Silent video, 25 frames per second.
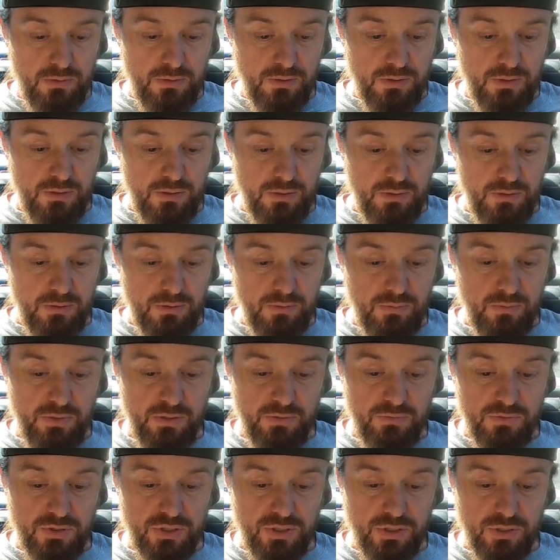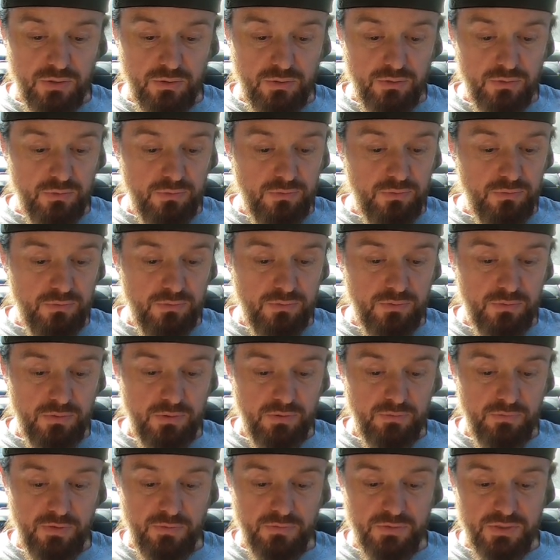Huh, we have a shuttle.
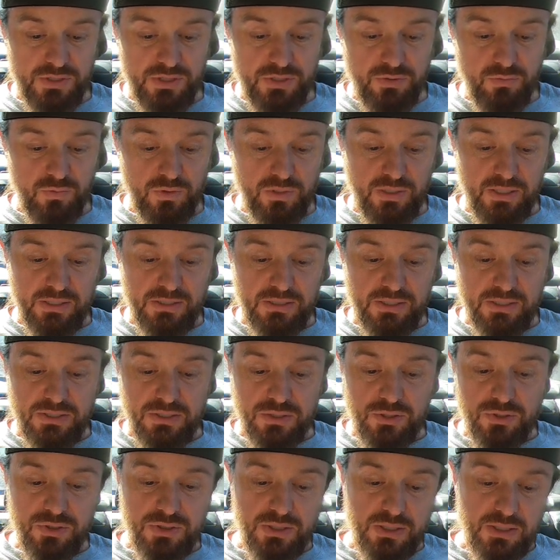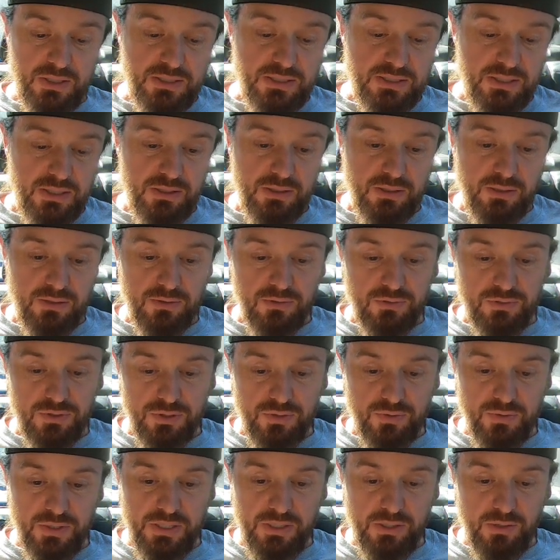I've never seen one like this. Usually they send the little
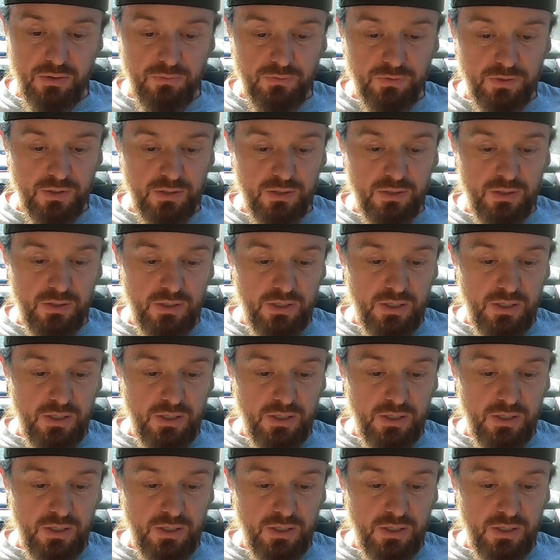screen over.